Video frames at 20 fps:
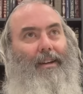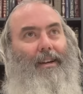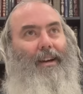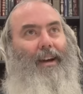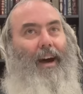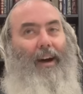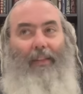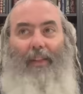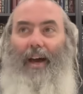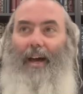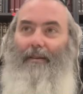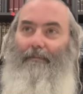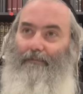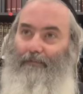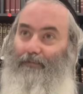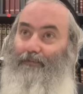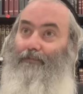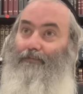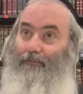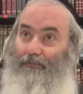And that
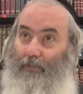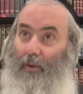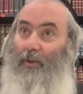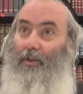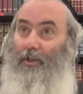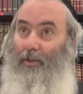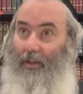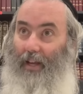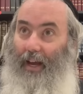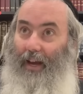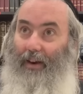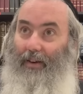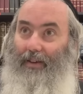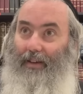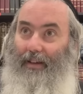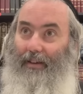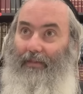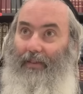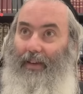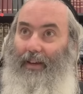pulled you down.
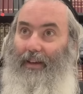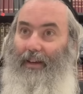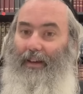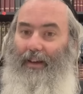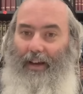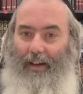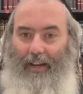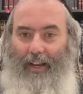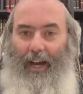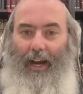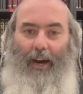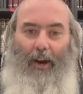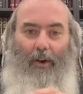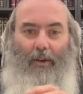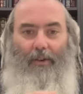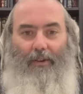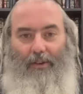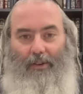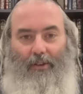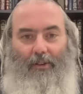And
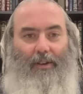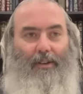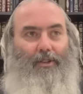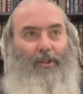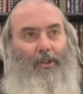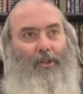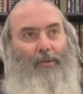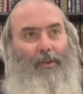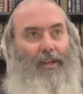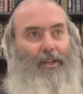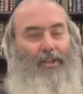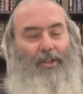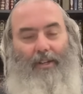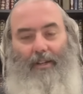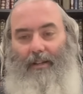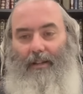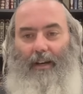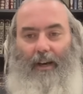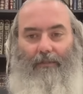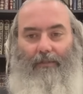now you're in a
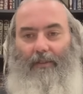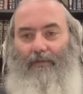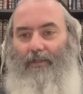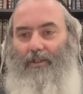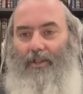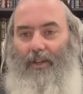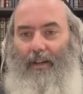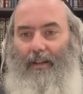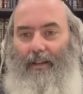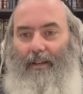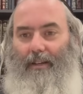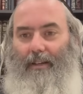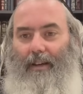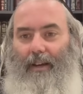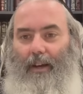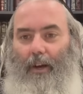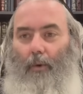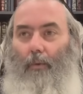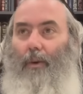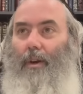situation of Arvashana
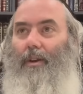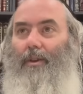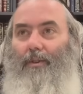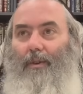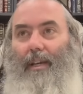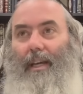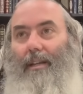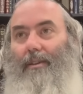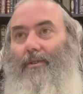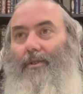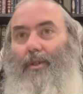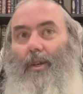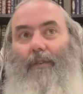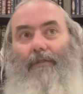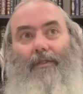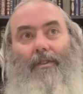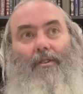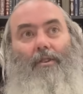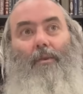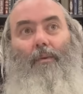where you get
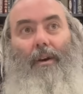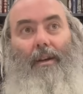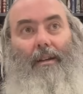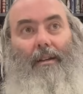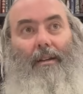yourself into one